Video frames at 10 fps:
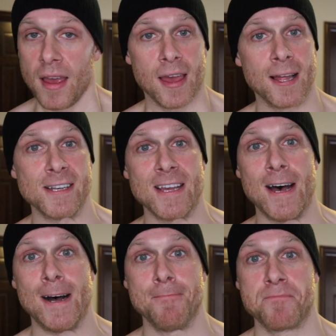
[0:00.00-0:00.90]
And
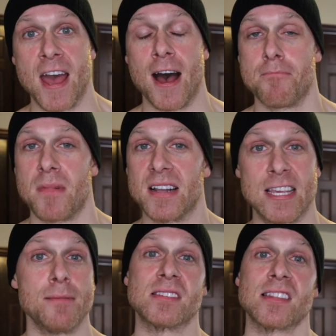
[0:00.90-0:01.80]
uh, yeah, my
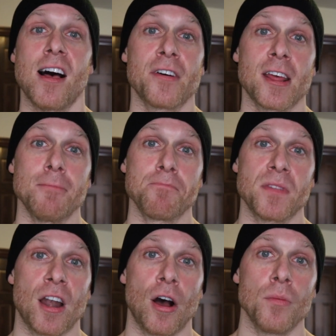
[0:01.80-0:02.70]
team is loving it,
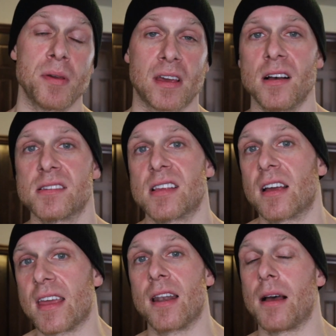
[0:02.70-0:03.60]
you know, because
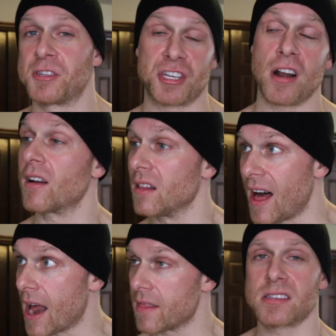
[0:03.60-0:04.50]
again, I'm sharing a
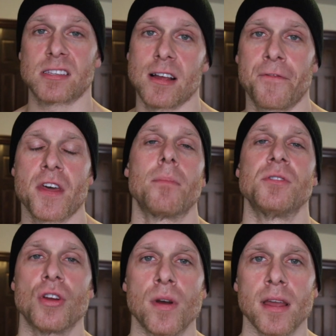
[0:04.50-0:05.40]
lot of this stuff that I'm
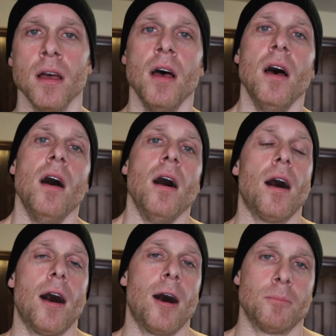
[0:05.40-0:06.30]
doing
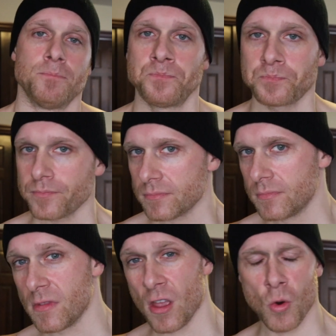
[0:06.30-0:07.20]
um,
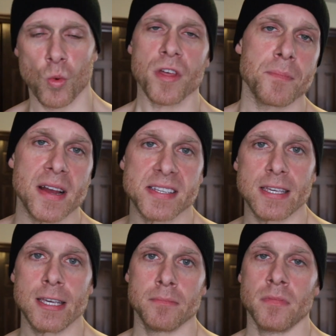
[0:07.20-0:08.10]
with my
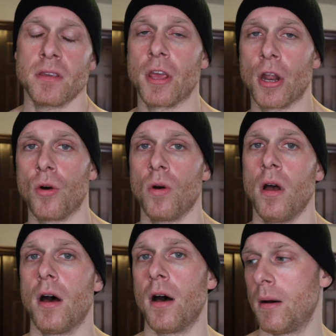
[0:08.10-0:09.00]
team, you know,
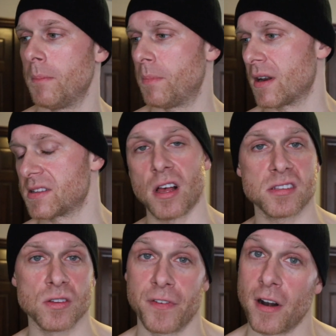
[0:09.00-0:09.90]
um, but it's
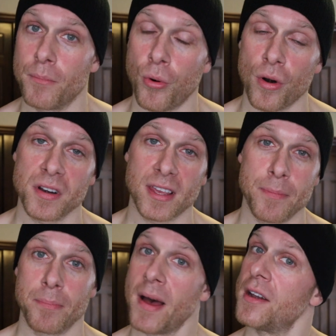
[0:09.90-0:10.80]
also very important to
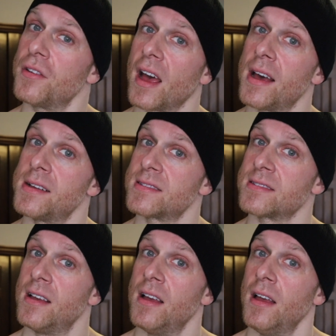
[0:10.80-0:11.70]
keep in mind, you
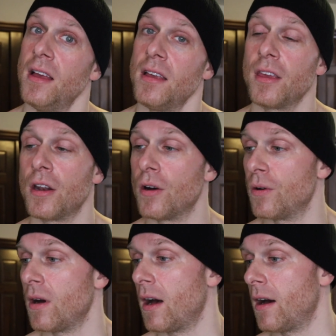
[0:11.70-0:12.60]
guys, you
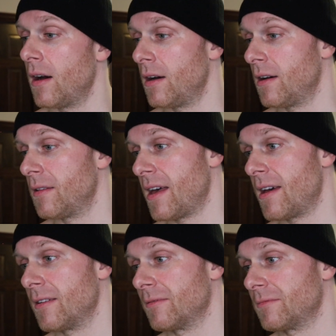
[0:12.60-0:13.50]
know, uh,
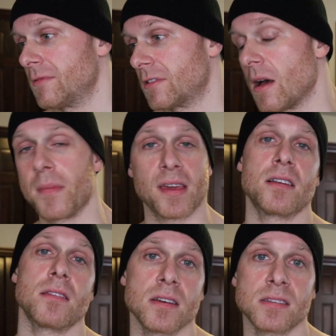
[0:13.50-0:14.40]
that coming
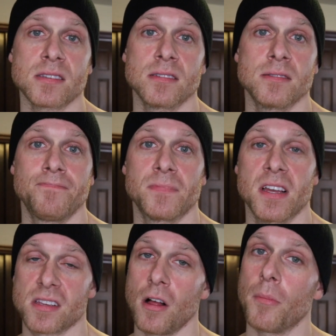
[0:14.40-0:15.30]
into this,
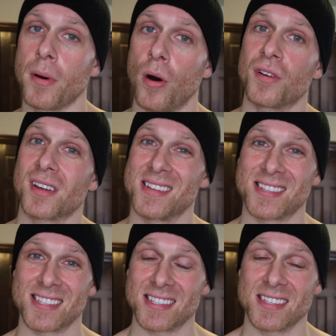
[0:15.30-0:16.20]
it's all about
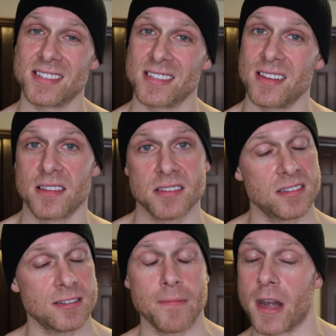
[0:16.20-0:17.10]
consistency. And this is
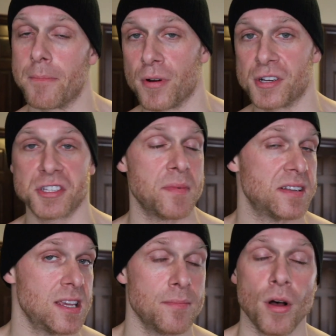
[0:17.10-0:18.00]
something that I preach to my
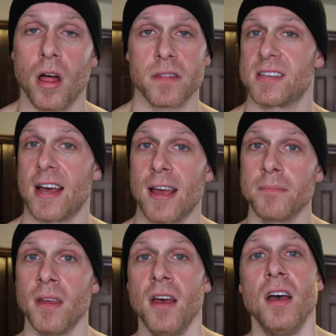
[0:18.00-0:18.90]
team all the
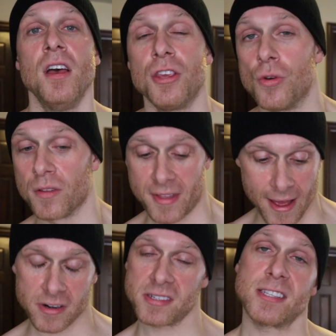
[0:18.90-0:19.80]
time. You will
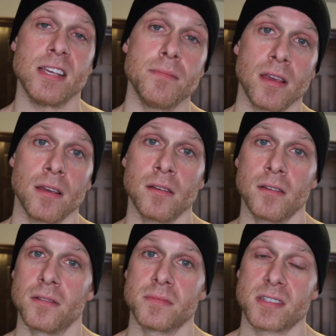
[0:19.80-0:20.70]
never see me
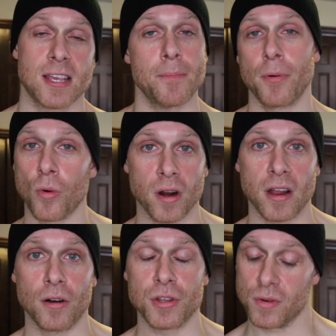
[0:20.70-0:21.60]
skip a
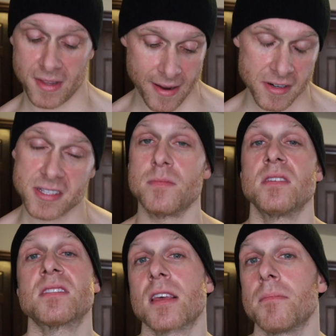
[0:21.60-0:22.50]
workout. You will never see me
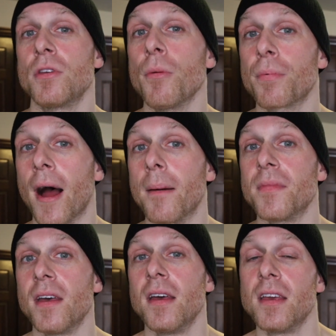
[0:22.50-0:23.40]
skip meal prep,
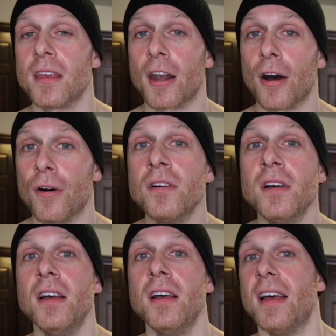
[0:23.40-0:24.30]
you know,
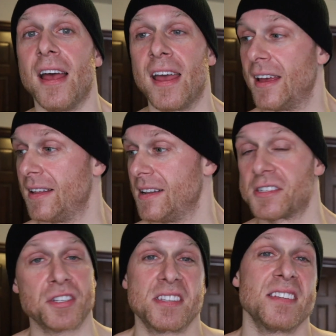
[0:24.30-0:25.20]
and
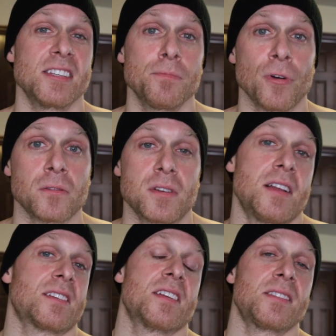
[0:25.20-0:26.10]
it's just that simple.
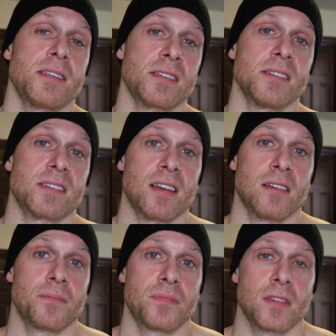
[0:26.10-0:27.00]
It's consistency.
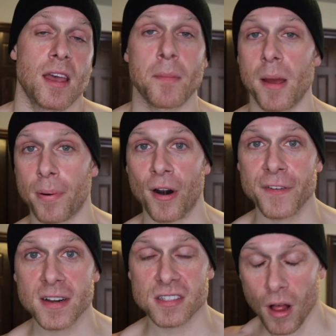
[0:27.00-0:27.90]
Am I
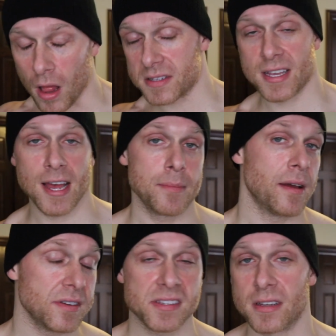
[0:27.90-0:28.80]
perfect all the time,
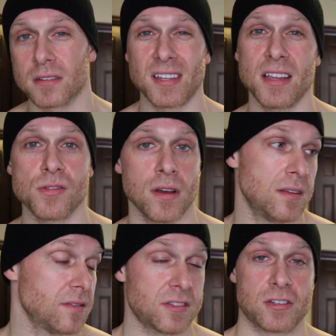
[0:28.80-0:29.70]
every single day? Do I
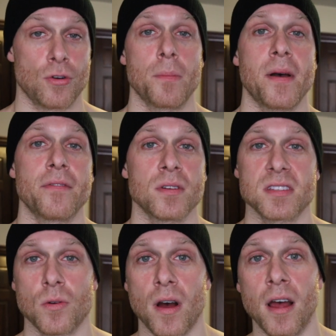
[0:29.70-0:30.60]
screw up every once
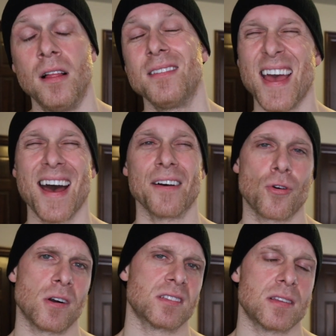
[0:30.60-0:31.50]
in a while? Yeah, of
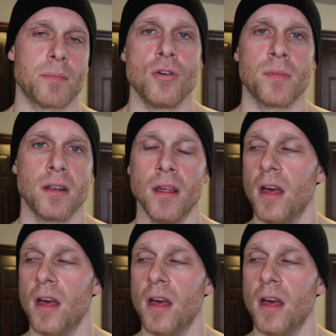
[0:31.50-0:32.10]
course, I'm human.